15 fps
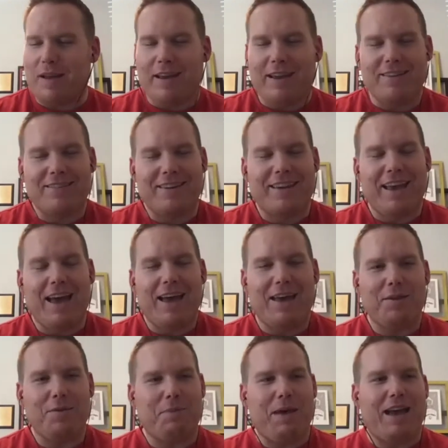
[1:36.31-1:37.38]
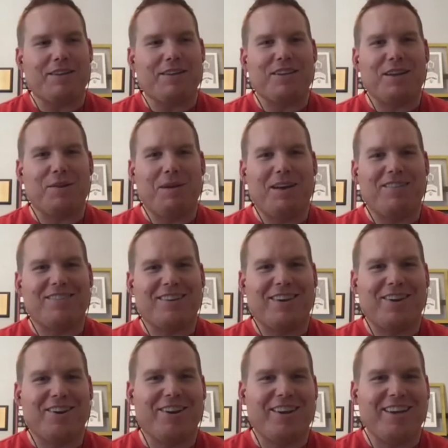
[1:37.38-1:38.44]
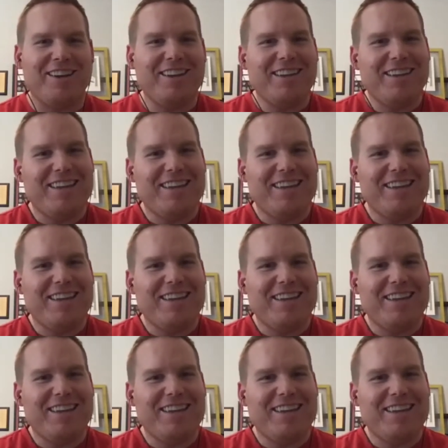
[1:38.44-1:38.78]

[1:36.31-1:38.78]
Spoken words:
guess, a guy passionate about security